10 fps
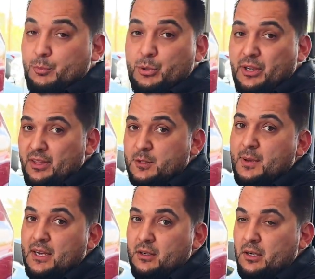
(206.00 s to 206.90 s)
you're putting this
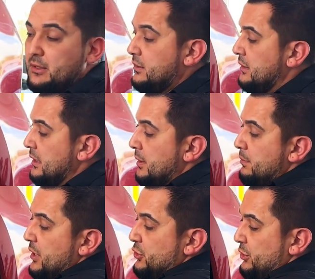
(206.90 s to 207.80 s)
back on,
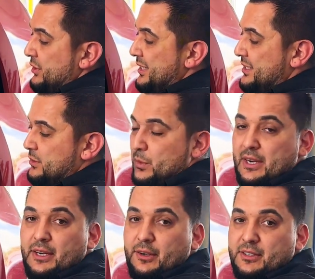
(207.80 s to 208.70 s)
make sure this
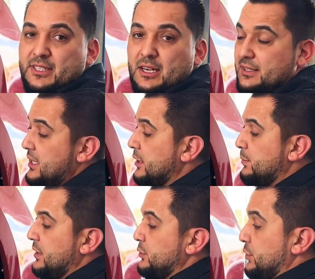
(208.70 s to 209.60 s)
right here is not
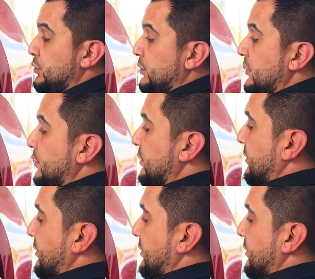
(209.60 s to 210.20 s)
kinked, because what you can do is